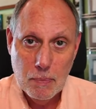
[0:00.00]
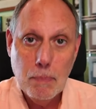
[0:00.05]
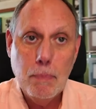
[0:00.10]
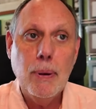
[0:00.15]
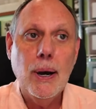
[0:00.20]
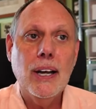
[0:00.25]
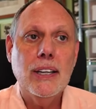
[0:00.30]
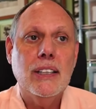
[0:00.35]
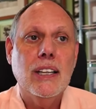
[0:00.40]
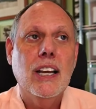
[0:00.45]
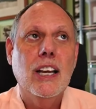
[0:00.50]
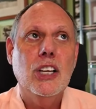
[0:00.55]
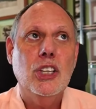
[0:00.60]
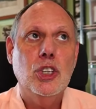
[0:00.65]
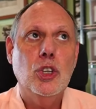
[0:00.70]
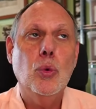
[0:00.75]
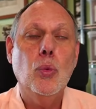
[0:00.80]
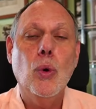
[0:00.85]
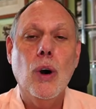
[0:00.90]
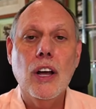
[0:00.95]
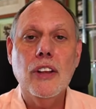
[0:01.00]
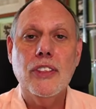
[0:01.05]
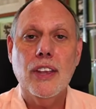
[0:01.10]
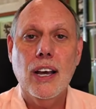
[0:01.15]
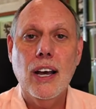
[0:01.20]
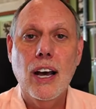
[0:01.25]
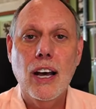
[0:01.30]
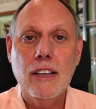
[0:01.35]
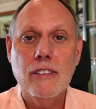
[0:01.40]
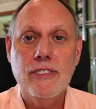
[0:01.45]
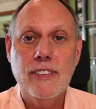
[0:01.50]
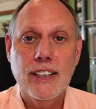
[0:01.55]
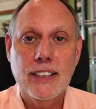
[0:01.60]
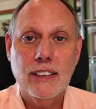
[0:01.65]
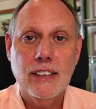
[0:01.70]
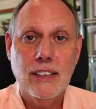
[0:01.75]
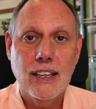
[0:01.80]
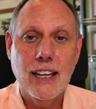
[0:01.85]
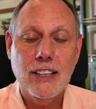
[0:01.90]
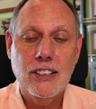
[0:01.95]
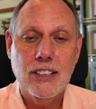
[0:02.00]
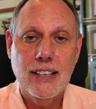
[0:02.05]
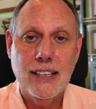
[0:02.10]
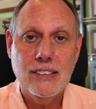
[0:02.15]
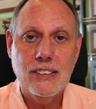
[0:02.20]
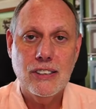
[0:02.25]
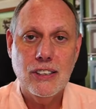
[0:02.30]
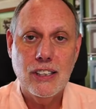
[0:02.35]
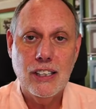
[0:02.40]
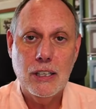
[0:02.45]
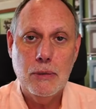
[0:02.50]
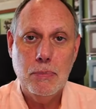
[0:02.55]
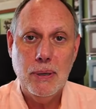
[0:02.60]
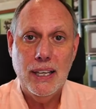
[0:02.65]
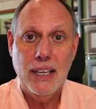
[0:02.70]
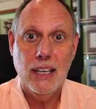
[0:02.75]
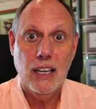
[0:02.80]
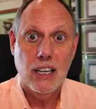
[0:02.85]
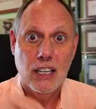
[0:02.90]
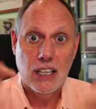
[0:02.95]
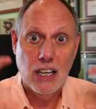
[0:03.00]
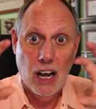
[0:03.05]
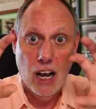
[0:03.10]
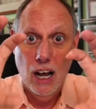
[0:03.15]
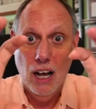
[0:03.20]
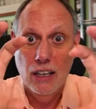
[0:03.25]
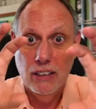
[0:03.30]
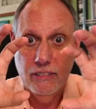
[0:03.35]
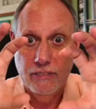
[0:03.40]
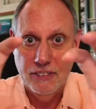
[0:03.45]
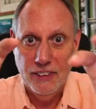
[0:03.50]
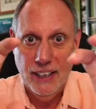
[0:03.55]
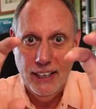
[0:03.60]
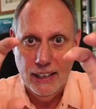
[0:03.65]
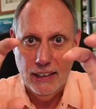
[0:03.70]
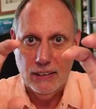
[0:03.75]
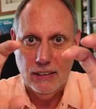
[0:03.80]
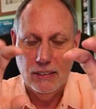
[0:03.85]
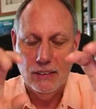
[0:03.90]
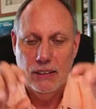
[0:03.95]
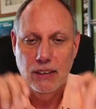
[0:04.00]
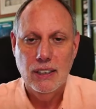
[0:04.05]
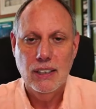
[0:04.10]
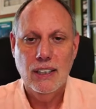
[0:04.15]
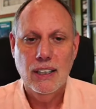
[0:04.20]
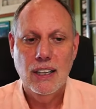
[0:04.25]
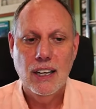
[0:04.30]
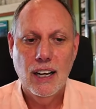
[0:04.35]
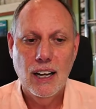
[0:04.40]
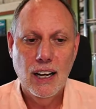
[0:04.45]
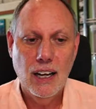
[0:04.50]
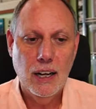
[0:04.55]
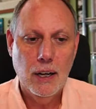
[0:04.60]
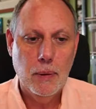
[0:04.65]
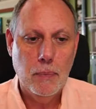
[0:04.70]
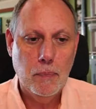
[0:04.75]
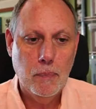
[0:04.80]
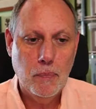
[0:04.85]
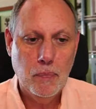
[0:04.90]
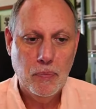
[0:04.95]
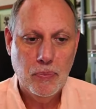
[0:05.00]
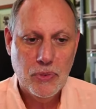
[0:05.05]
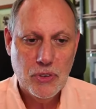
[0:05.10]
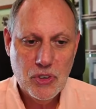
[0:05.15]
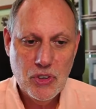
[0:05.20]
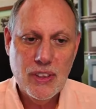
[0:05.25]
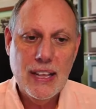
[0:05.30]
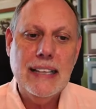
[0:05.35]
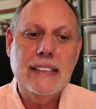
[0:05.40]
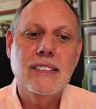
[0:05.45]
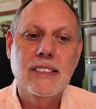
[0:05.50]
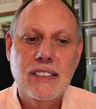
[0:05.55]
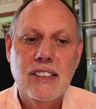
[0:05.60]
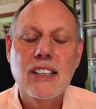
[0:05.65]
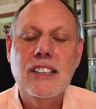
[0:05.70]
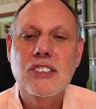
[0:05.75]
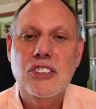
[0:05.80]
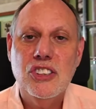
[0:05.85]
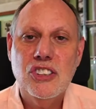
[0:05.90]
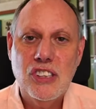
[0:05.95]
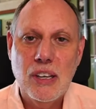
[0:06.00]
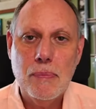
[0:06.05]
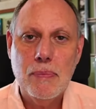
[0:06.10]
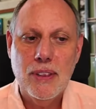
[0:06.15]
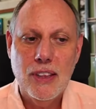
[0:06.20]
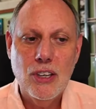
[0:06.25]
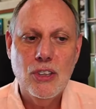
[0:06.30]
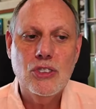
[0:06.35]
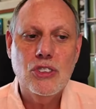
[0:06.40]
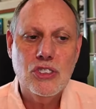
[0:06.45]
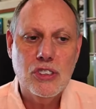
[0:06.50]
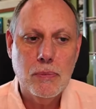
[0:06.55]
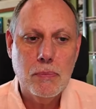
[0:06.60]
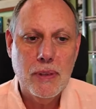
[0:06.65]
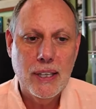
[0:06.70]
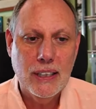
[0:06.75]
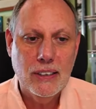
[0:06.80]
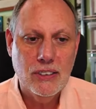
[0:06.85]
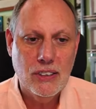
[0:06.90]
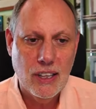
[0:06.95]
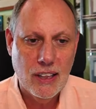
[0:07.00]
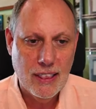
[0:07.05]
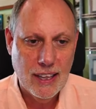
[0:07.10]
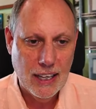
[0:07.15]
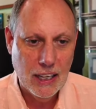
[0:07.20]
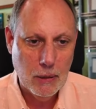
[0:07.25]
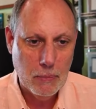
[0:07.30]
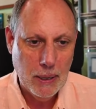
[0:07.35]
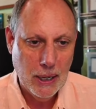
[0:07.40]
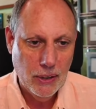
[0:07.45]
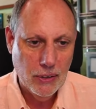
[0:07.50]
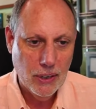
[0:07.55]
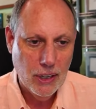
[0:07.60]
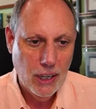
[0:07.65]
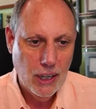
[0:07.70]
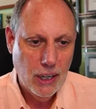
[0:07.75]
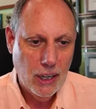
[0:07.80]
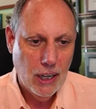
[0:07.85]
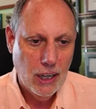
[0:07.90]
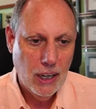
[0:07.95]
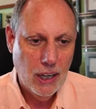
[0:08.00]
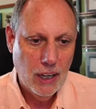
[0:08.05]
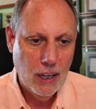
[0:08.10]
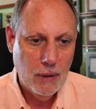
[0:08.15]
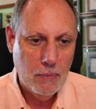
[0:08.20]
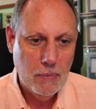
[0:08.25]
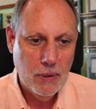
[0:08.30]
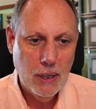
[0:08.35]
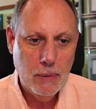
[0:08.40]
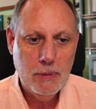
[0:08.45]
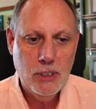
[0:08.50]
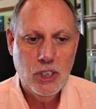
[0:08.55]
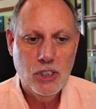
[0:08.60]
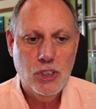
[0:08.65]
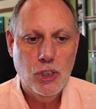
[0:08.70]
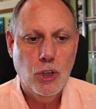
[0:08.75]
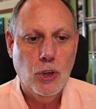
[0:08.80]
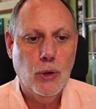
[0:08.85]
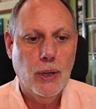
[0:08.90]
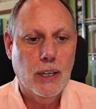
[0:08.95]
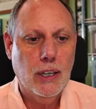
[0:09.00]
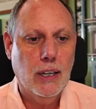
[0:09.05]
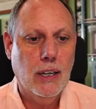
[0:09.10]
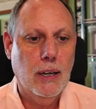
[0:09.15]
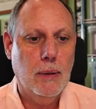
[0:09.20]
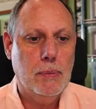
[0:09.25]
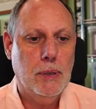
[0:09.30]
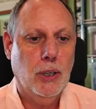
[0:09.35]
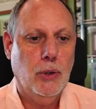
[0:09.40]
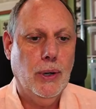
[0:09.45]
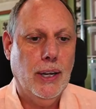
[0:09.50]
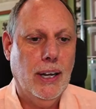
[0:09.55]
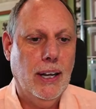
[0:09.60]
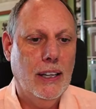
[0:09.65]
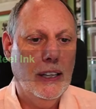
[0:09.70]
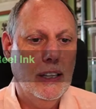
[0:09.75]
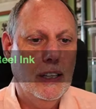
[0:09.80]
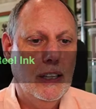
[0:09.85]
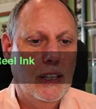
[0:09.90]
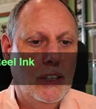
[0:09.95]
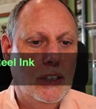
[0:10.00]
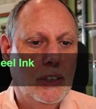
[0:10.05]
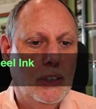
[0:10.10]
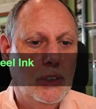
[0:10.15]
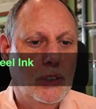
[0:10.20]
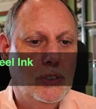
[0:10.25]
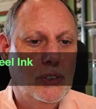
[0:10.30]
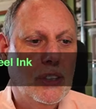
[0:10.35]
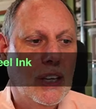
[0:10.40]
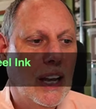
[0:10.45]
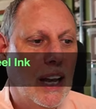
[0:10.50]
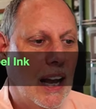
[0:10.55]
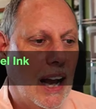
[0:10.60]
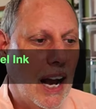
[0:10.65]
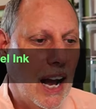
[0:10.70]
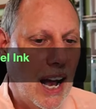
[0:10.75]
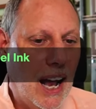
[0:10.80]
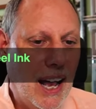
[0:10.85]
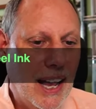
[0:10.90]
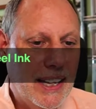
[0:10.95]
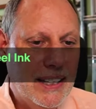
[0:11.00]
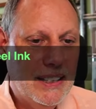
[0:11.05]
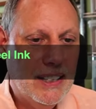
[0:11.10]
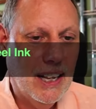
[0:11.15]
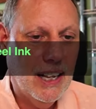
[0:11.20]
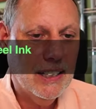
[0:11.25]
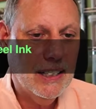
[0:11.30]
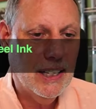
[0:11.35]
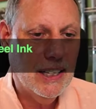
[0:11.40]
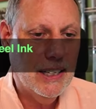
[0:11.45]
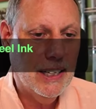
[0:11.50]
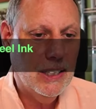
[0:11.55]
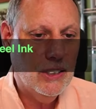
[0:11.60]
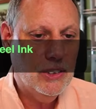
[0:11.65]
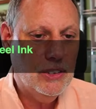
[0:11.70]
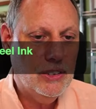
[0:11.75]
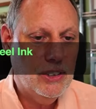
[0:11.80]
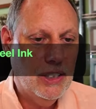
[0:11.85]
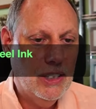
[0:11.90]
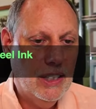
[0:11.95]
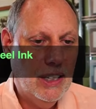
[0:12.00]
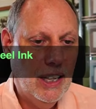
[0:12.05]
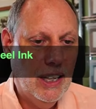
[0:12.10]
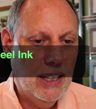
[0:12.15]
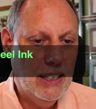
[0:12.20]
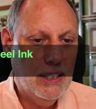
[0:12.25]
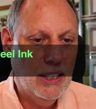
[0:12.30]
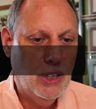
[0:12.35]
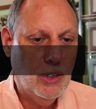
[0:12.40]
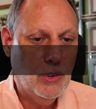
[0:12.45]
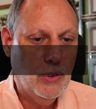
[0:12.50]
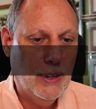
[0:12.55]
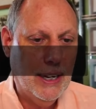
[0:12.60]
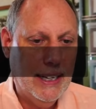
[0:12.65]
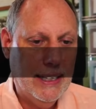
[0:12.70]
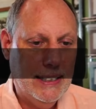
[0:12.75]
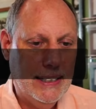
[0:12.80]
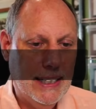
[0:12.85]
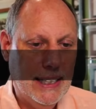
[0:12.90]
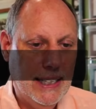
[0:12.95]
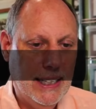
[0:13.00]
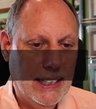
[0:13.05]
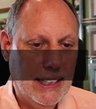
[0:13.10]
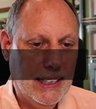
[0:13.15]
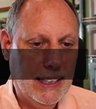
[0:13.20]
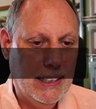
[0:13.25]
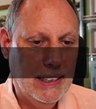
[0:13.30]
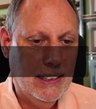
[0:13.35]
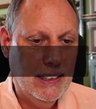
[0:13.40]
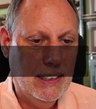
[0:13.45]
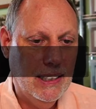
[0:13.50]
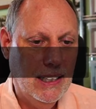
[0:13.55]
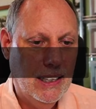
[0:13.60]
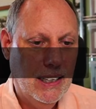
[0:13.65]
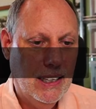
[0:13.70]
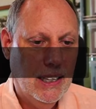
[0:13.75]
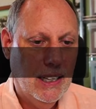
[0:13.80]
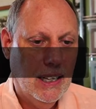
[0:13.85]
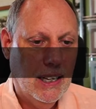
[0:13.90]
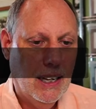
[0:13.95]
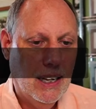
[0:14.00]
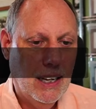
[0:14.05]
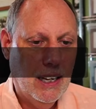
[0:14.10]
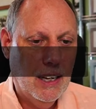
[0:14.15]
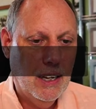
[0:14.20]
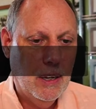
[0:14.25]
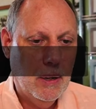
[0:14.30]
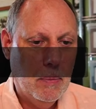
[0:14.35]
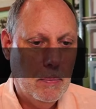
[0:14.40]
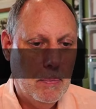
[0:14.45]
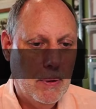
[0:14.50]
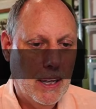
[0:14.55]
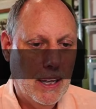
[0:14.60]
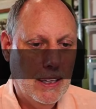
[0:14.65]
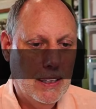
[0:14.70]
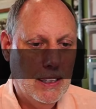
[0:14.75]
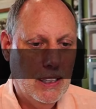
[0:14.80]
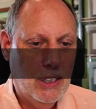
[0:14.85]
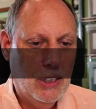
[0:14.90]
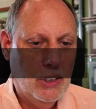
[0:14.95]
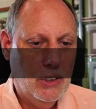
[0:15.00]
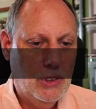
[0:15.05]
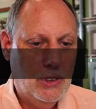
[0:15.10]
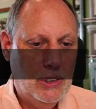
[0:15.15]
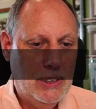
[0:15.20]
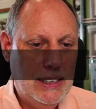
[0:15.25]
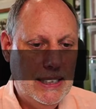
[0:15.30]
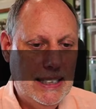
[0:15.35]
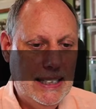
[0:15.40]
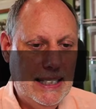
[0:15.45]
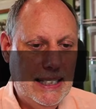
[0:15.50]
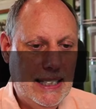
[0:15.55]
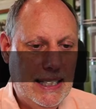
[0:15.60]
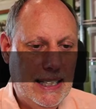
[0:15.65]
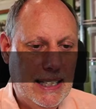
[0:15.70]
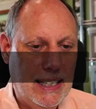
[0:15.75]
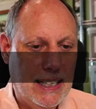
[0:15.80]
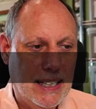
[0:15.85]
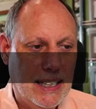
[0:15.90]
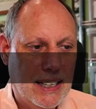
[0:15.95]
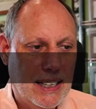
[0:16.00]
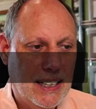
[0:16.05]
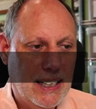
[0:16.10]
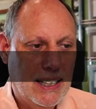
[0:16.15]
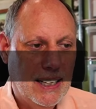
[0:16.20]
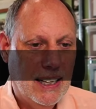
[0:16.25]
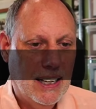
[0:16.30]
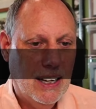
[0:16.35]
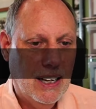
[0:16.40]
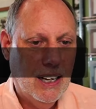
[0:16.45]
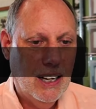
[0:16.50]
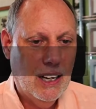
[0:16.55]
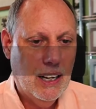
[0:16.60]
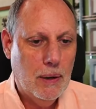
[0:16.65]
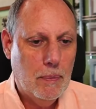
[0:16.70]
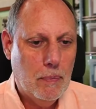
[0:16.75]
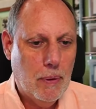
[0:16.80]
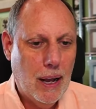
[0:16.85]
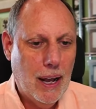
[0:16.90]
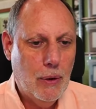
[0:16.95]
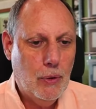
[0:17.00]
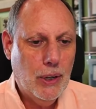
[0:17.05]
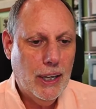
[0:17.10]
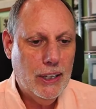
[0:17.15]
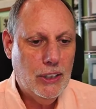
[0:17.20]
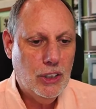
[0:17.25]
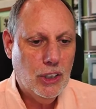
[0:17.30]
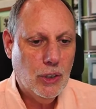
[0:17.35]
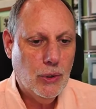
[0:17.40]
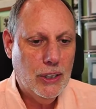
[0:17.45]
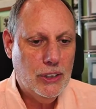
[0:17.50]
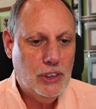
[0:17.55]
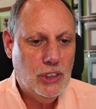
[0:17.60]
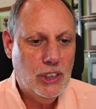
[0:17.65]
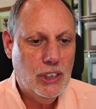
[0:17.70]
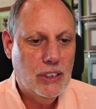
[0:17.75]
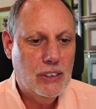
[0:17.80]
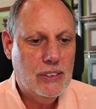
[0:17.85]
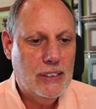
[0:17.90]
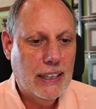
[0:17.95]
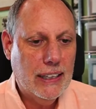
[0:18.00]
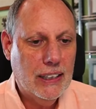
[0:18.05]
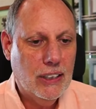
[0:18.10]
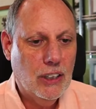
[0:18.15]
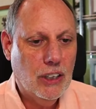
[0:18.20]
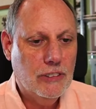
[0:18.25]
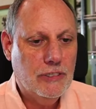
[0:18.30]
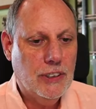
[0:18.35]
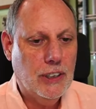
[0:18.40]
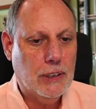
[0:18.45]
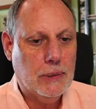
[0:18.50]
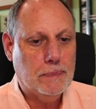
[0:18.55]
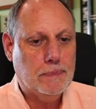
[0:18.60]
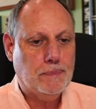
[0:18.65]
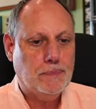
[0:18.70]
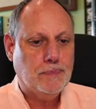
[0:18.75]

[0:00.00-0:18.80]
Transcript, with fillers: But you want the conflict not to necessarily be conflict. Um, so that's, that's just some, those are some things to think about. Um, let me just do a quick, couple of quick hellos. Hi, Donna Nelson. Hello, Randy Higgin. Um, hello, Dee. Um, I will get to your question in a second, Arfang.